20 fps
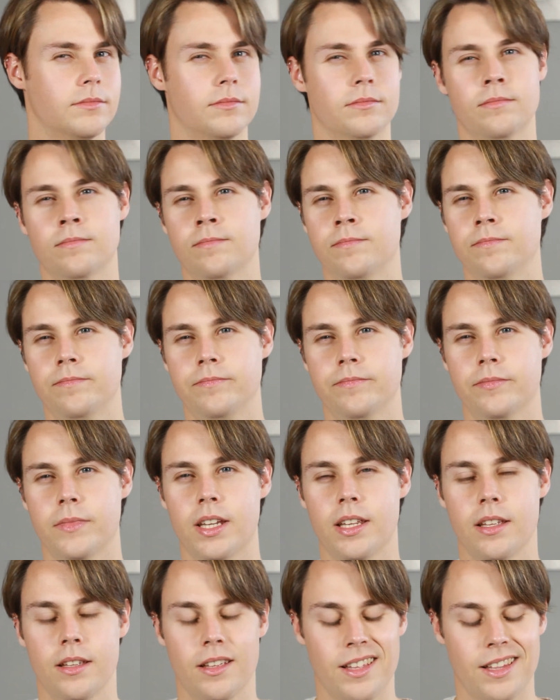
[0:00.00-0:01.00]

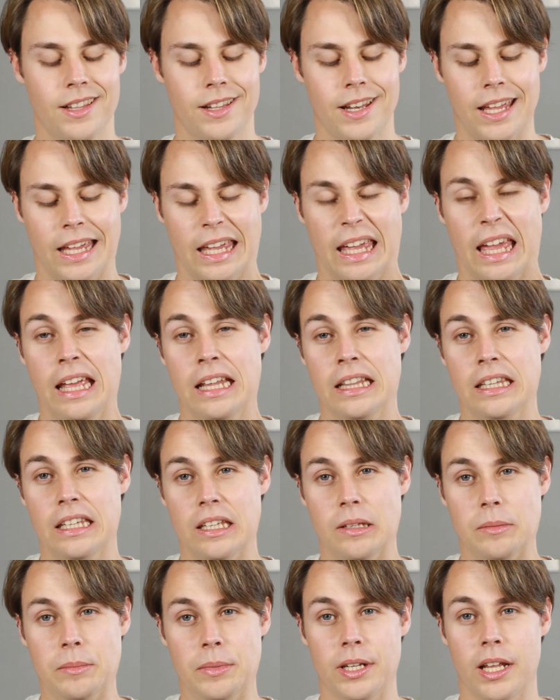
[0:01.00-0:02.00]
like
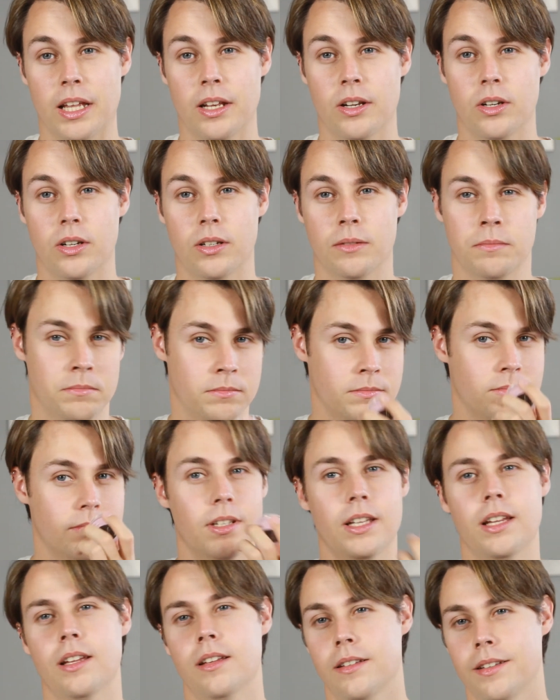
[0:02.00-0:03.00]
candy, but
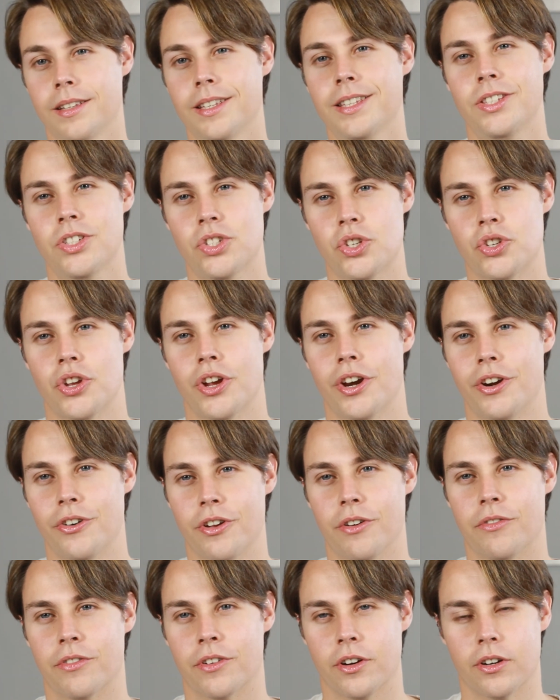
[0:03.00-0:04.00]
it's
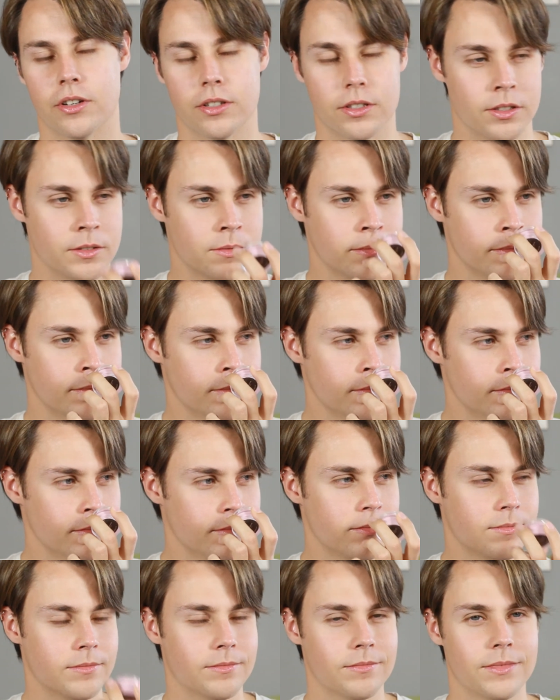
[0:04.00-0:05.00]
cherry, of course.
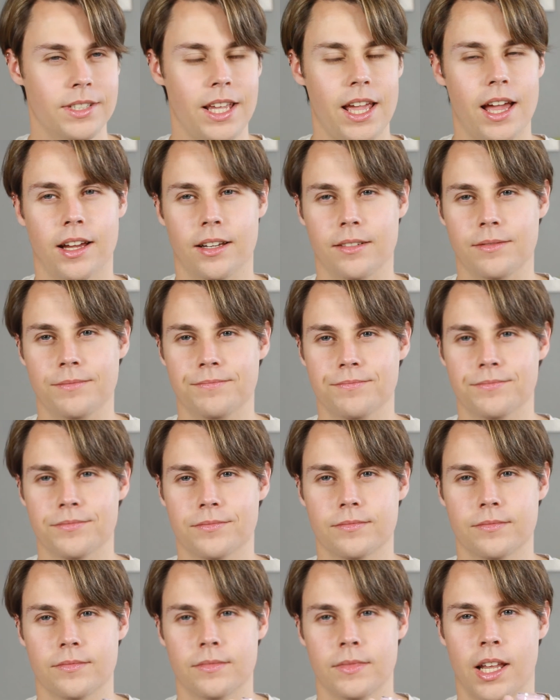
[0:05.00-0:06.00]
Yeah,
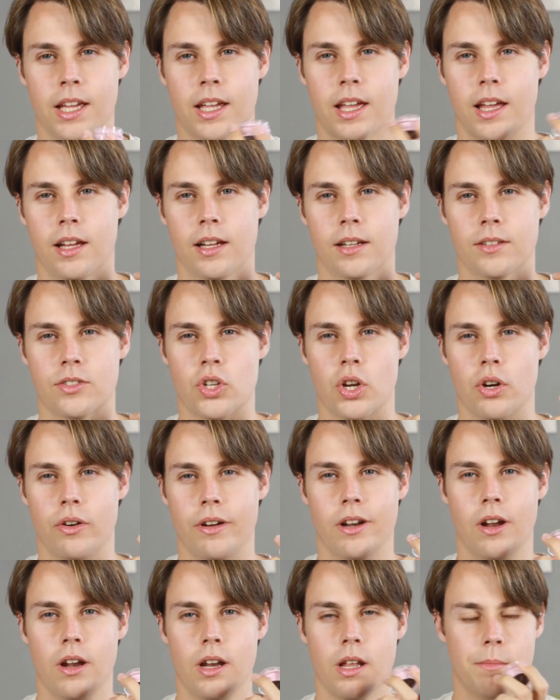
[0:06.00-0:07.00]
like a
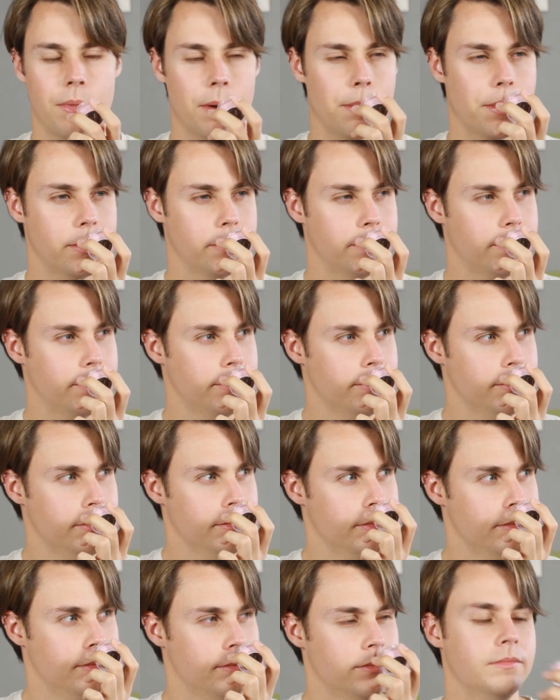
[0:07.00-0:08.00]
cherry lollipop.
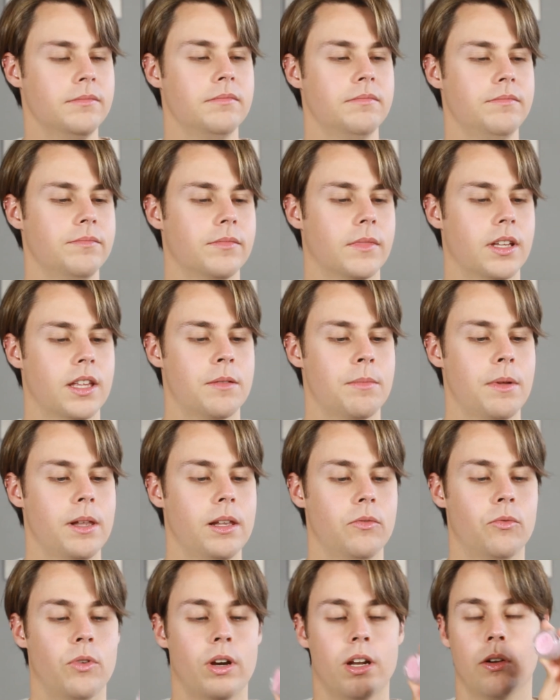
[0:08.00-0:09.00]
It
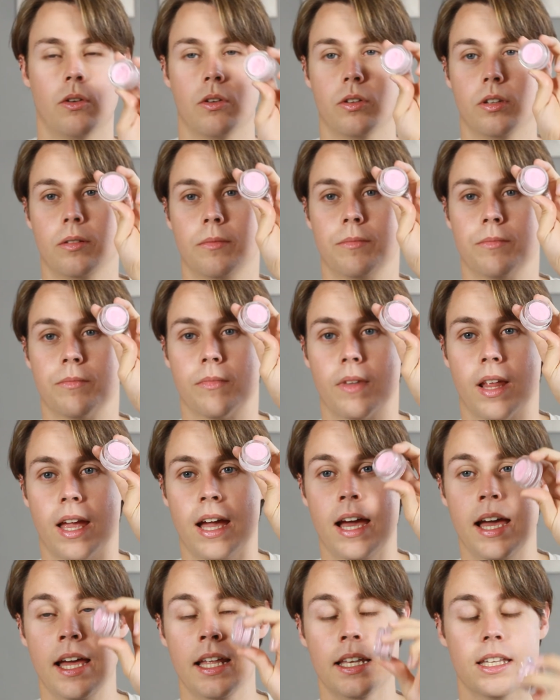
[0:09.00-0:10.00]
smells really good,
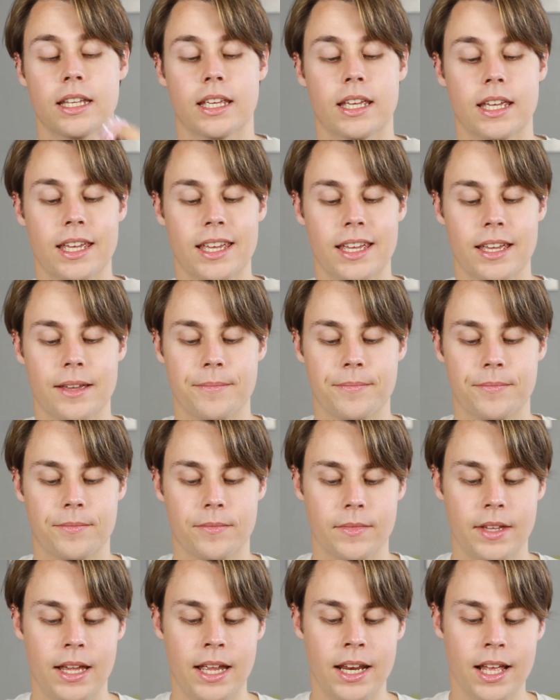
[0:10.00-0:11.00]
and
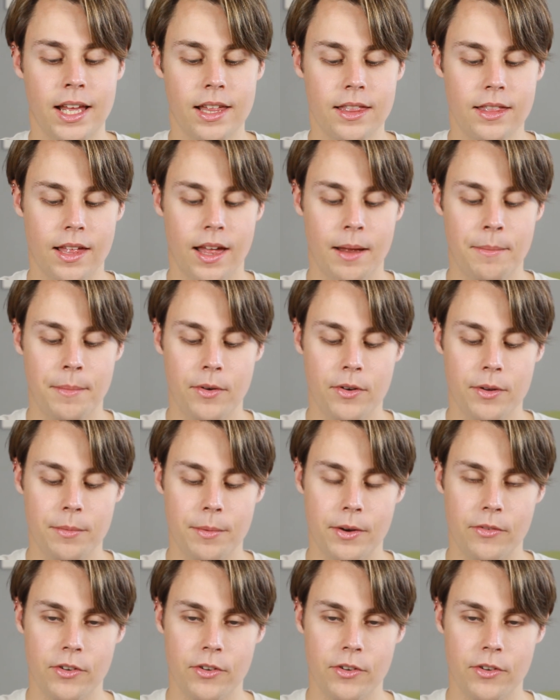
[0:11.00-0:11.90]
it has a very